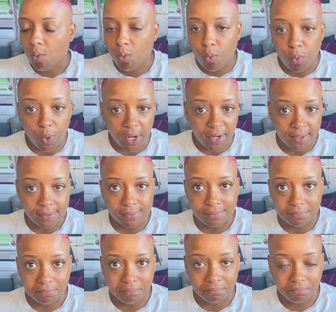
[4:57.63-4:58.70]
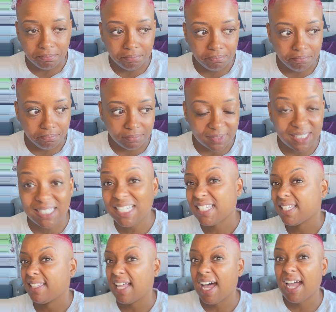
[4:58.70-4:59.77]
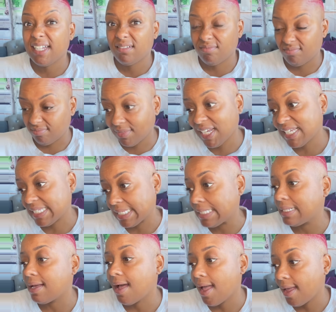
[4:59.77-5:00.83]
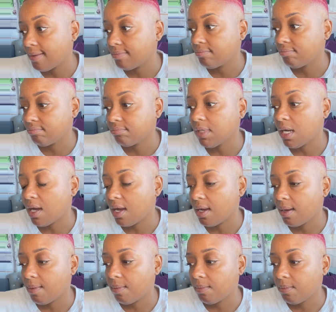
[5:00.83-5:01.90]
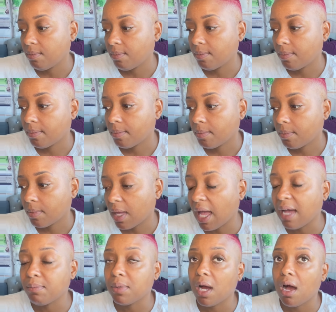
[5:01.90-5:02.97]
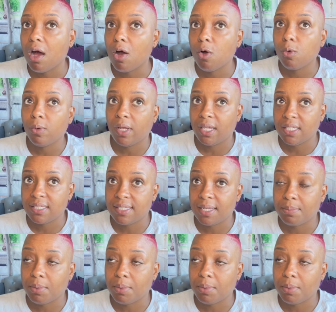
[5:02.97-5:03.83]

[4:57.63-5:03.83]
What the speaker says: Well, that's a lot. That's a lot. I'm always that